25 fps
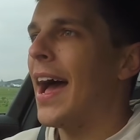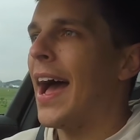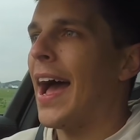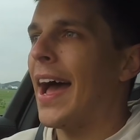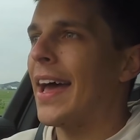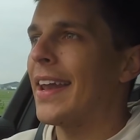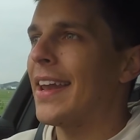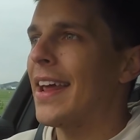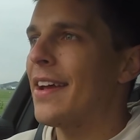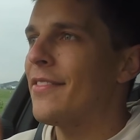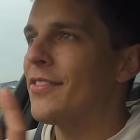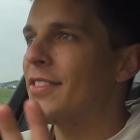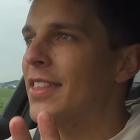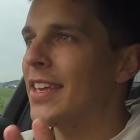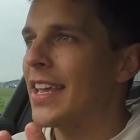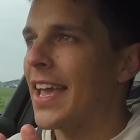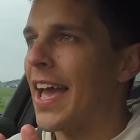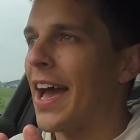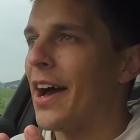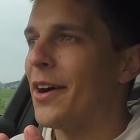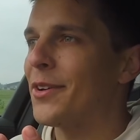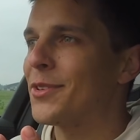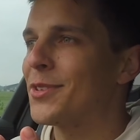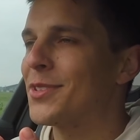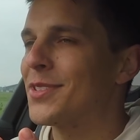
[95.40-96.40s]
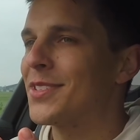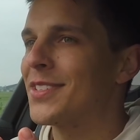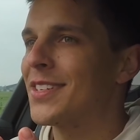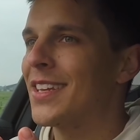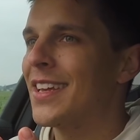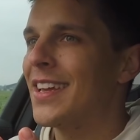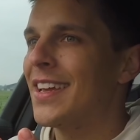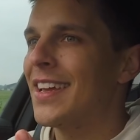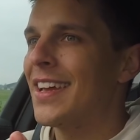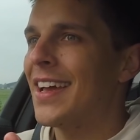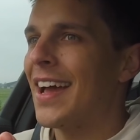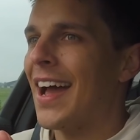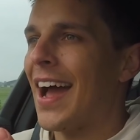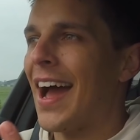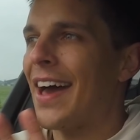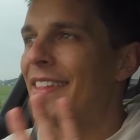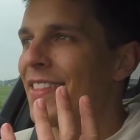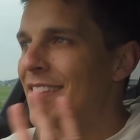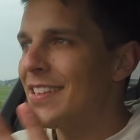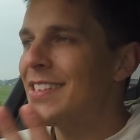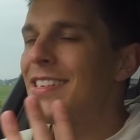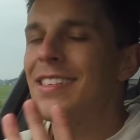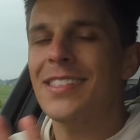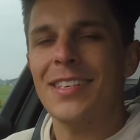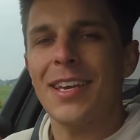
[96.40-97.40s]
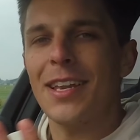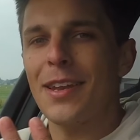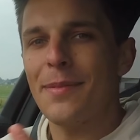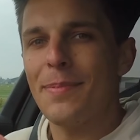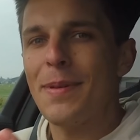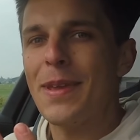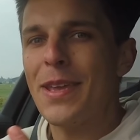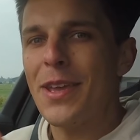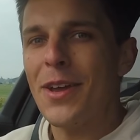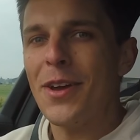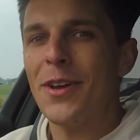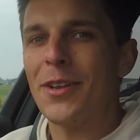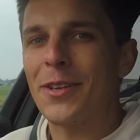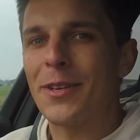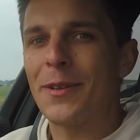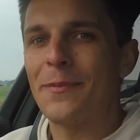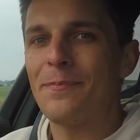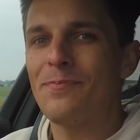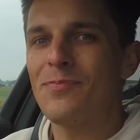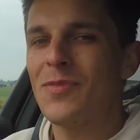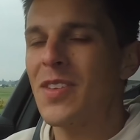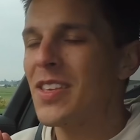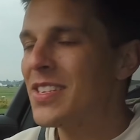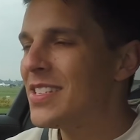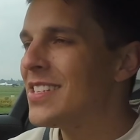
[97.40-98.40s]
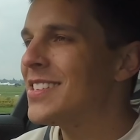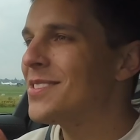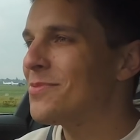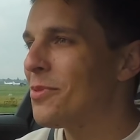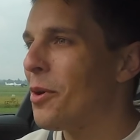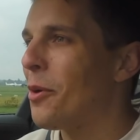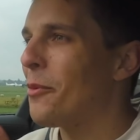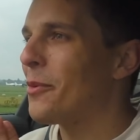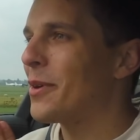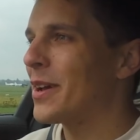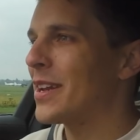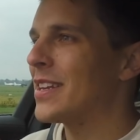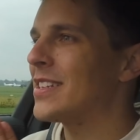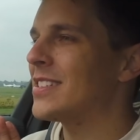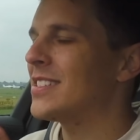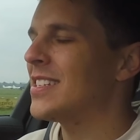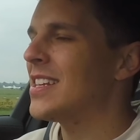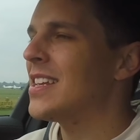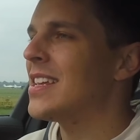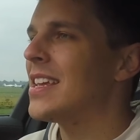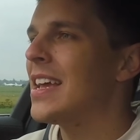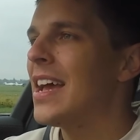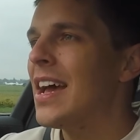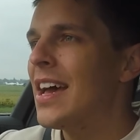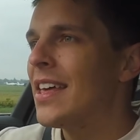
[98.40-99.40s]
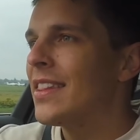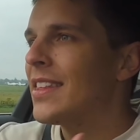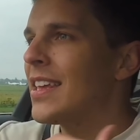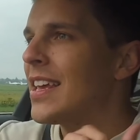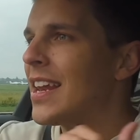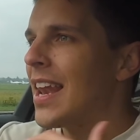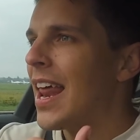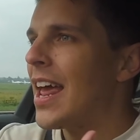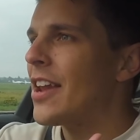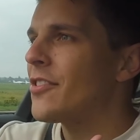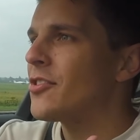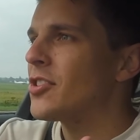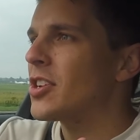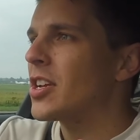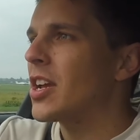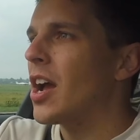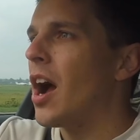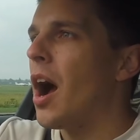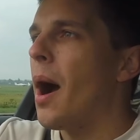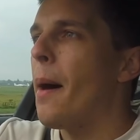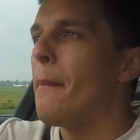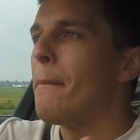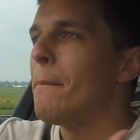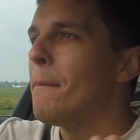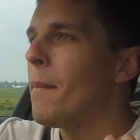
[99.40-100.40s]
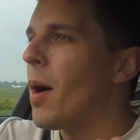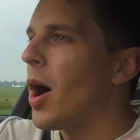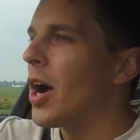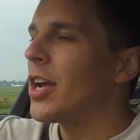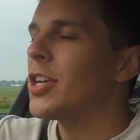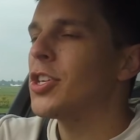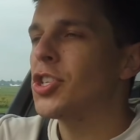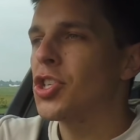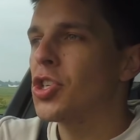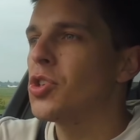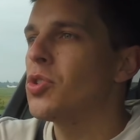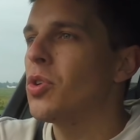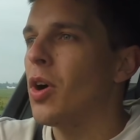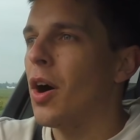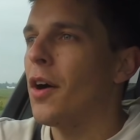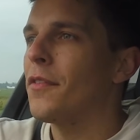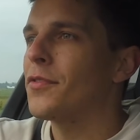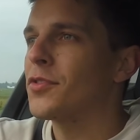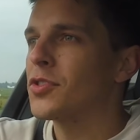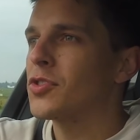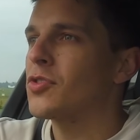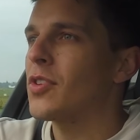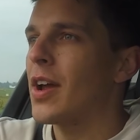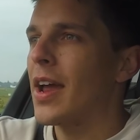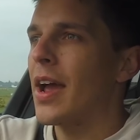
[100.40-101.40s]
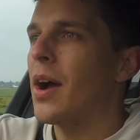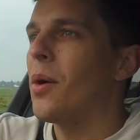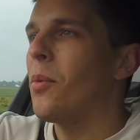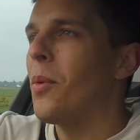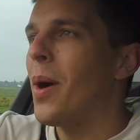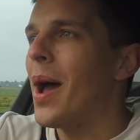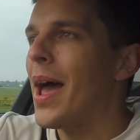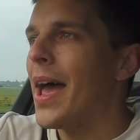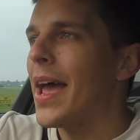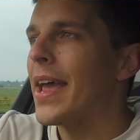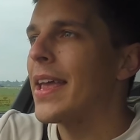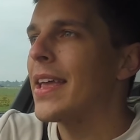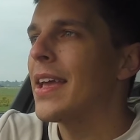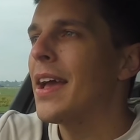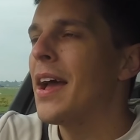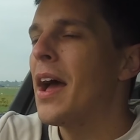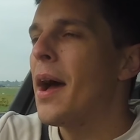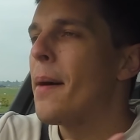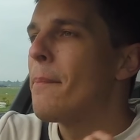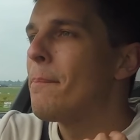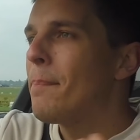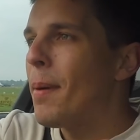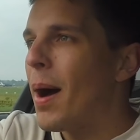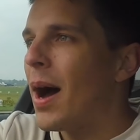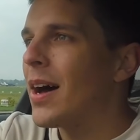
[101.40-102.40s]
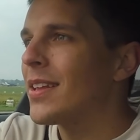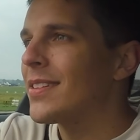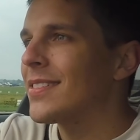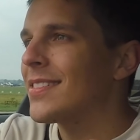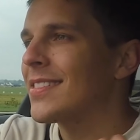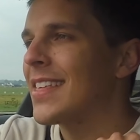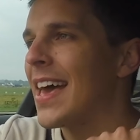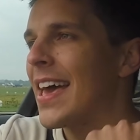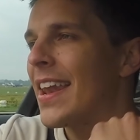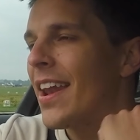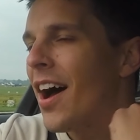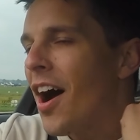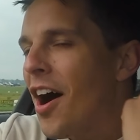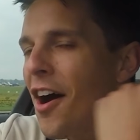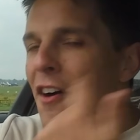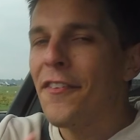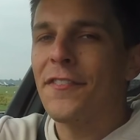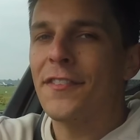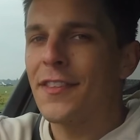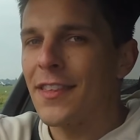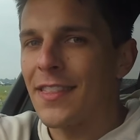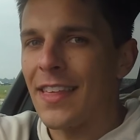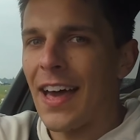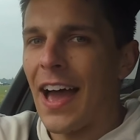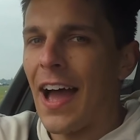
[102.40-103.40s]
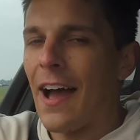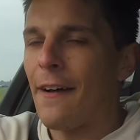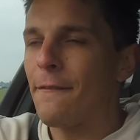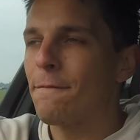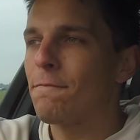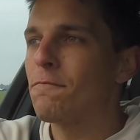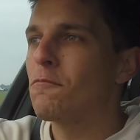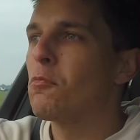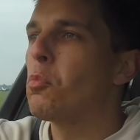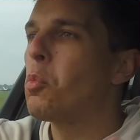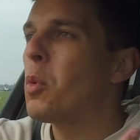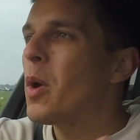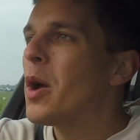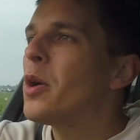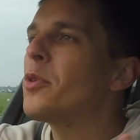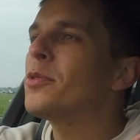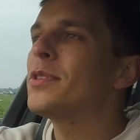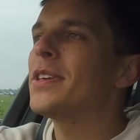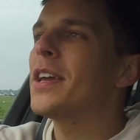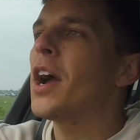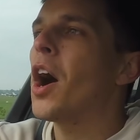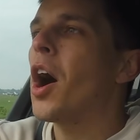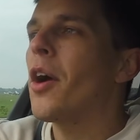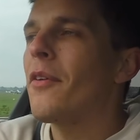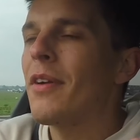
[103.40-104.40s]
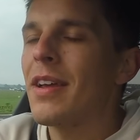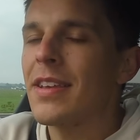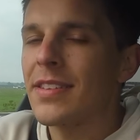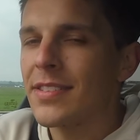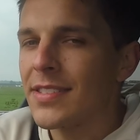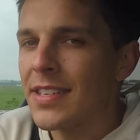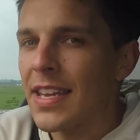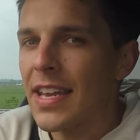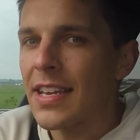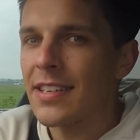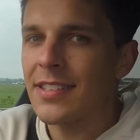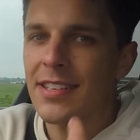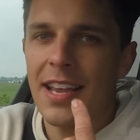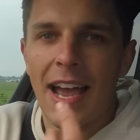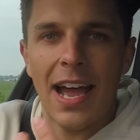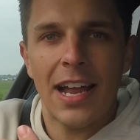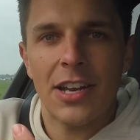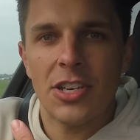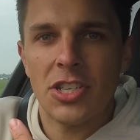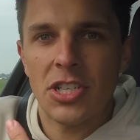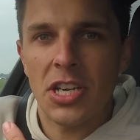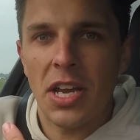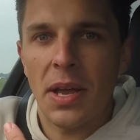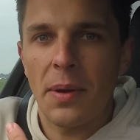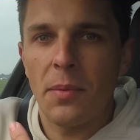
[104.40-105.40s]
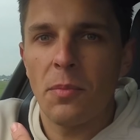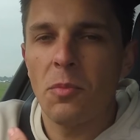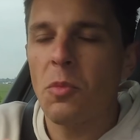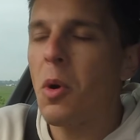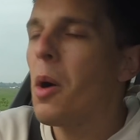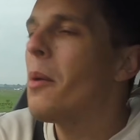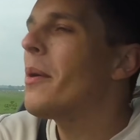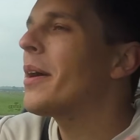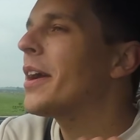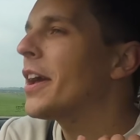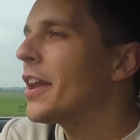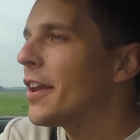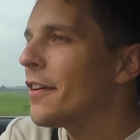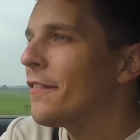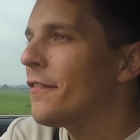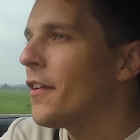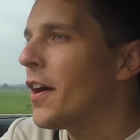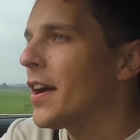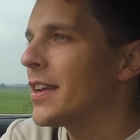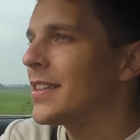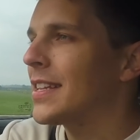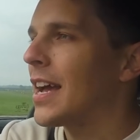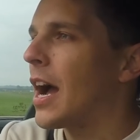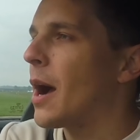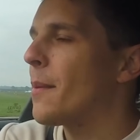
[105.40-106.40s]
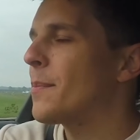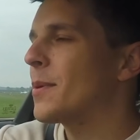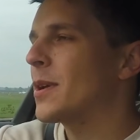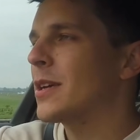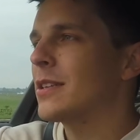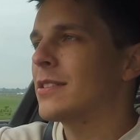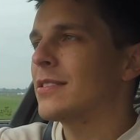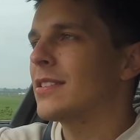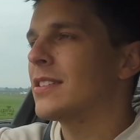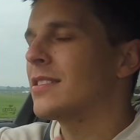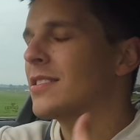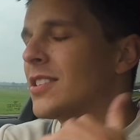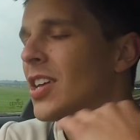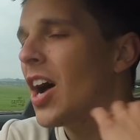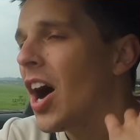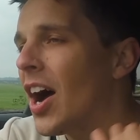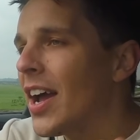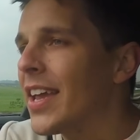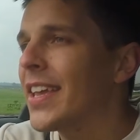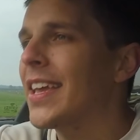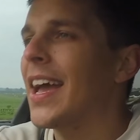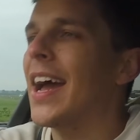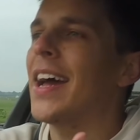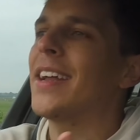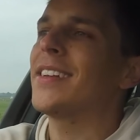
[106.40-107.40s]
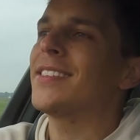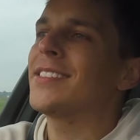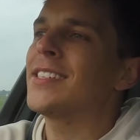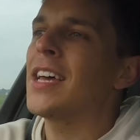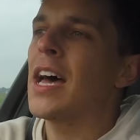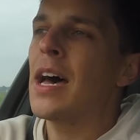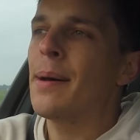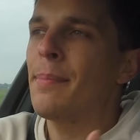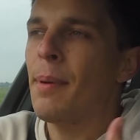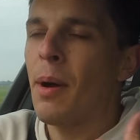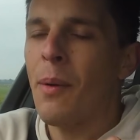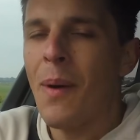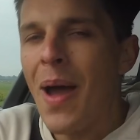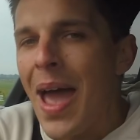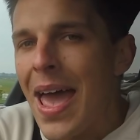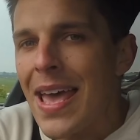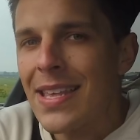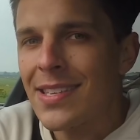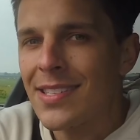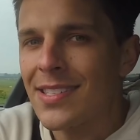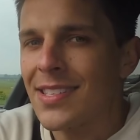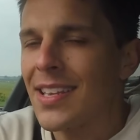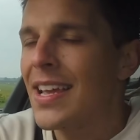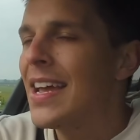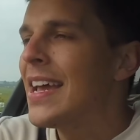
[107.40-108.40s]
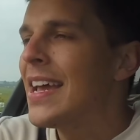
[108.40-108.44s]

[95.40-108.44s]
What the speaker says: and everything else, and this is gonna be good. This is what we're gonna see. The electric car might shoot off straight away, but then after that, will the Rs6 catch it? Well, we're gonna find out because the Taycan Turbo S